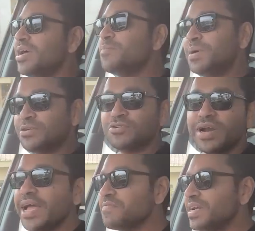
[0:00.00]
But to
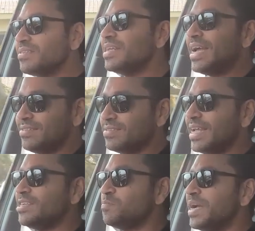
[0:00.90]
drive, it is the nicest
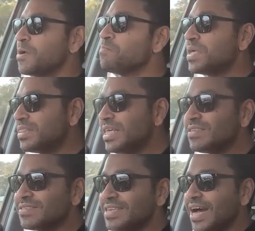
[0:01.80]
hatchback.
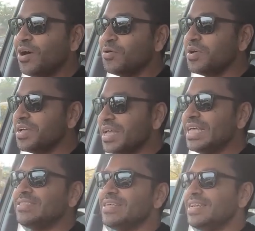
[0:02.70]
This now
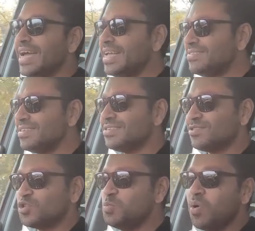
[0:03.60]
is the nicest
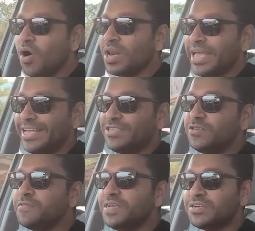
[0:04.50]
small
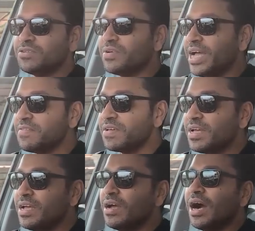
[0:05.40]
SUV to drive.
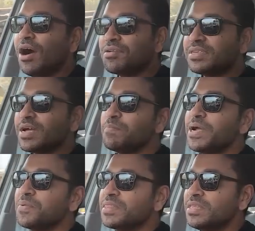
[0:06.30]
How does it compare
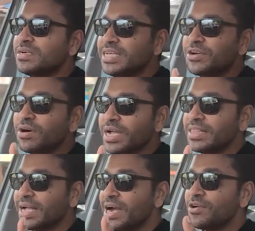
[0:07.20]
with the T-Roc and
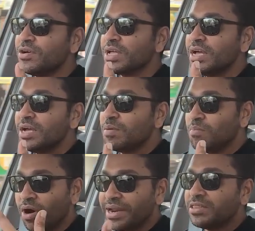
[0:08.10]
the Karoq?
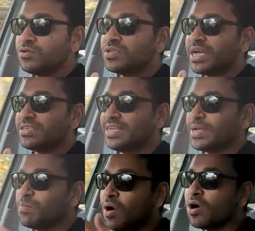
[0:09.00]
More
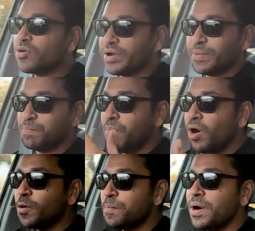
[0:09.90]
enthusiastic, more grip,
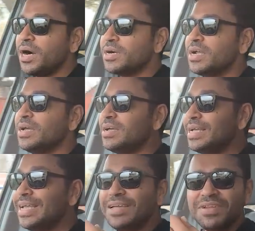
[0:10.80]
more power,
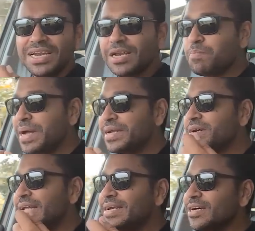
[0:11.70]
even a little better
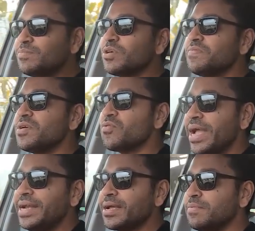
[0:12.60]
in terms of the
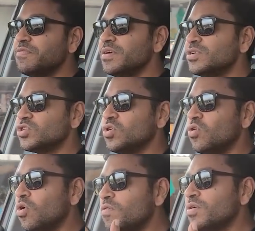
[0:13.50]
ride comfort. So
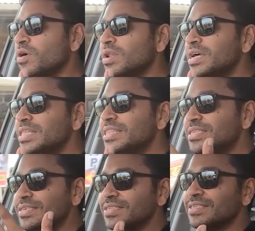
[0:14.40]
overall, this
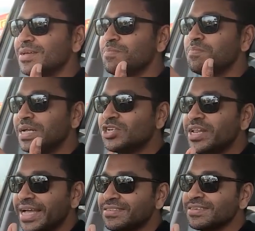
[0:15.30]
is much
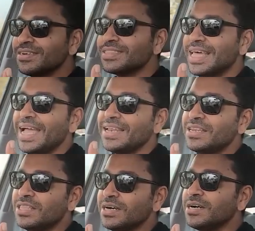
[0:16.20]
nicer
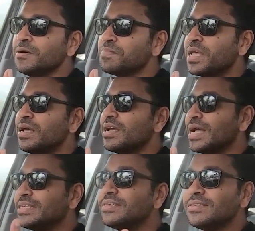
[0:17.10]
than the
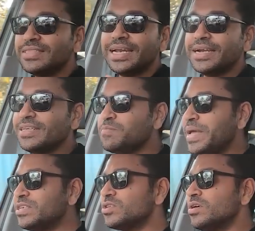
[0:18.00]
cousins that it is
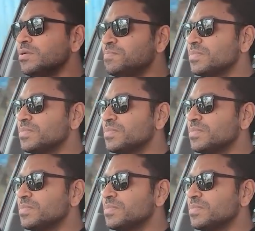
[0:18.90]
based on.